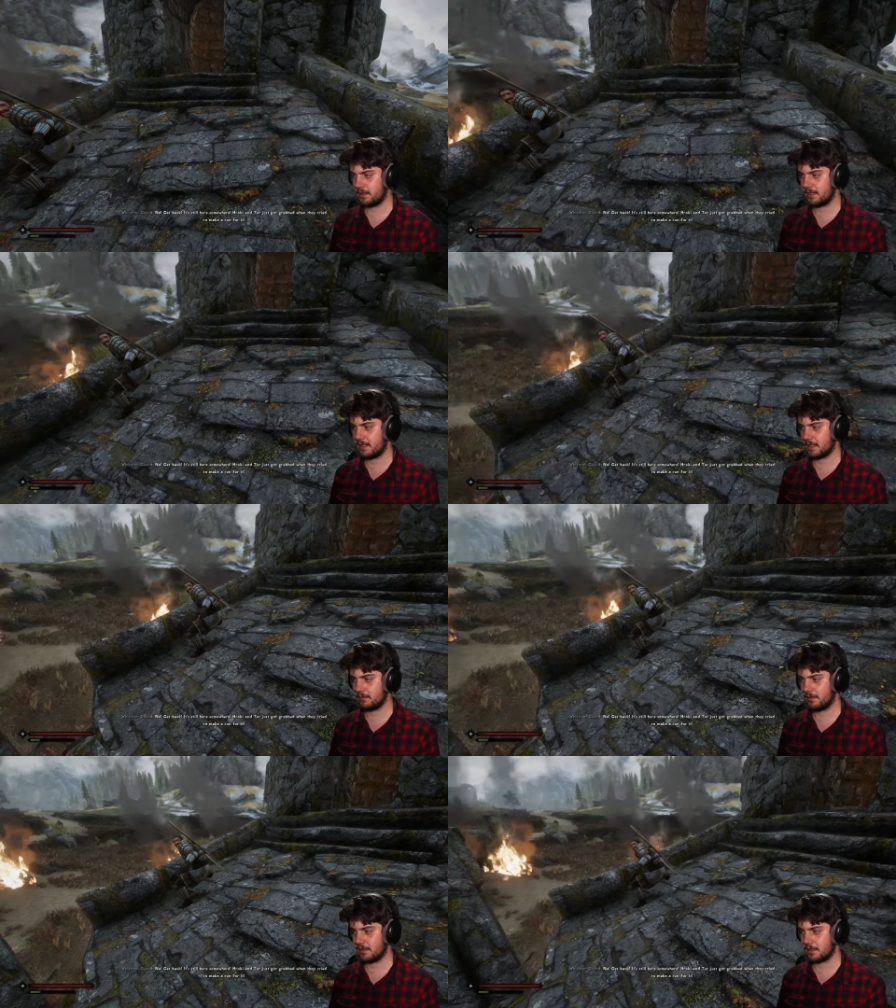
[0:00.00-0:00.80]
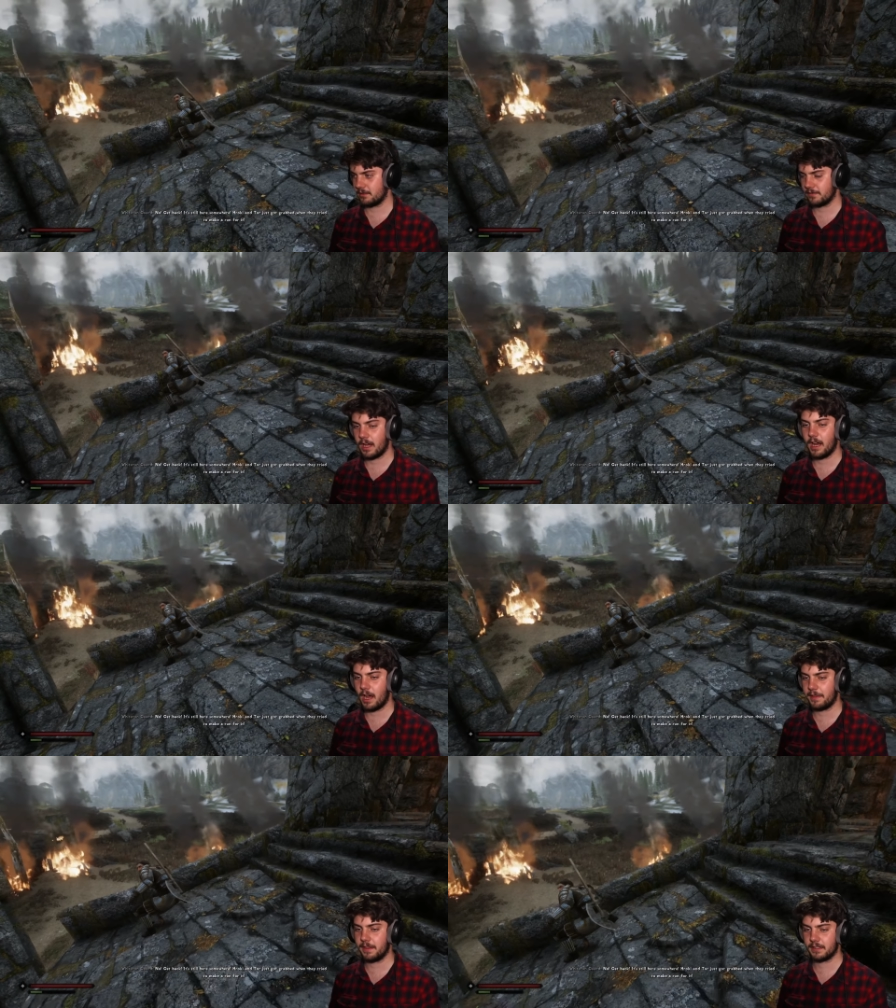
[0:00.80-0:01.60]
stand completely still. I, I
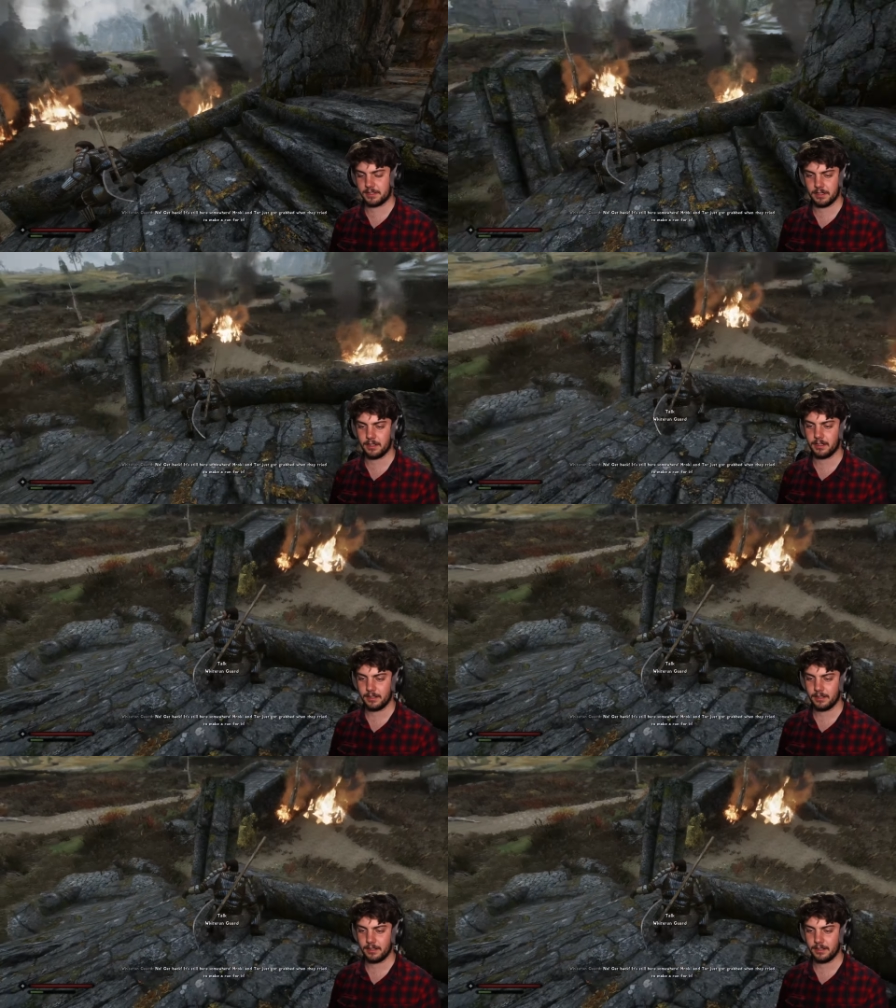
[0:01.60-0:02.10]
think so.